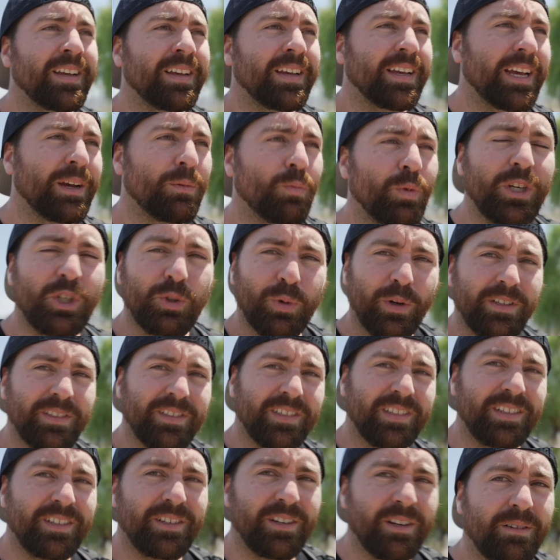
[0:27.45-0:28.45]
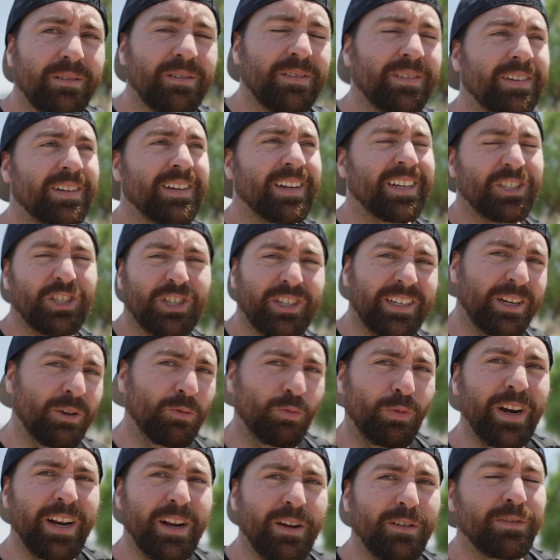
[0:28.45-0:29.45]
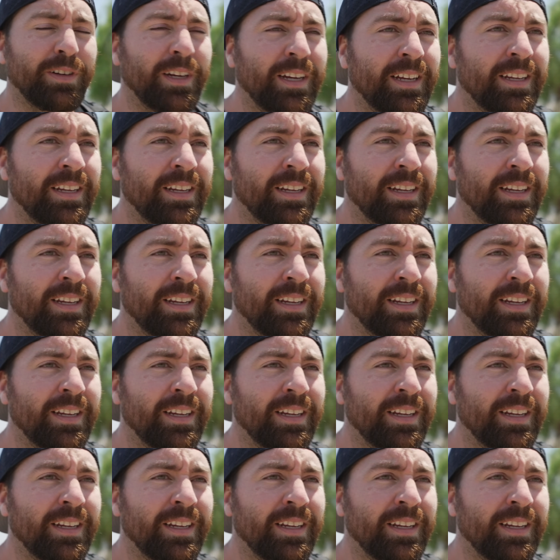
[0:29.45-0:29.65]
and which ones, you know, I should get rid of.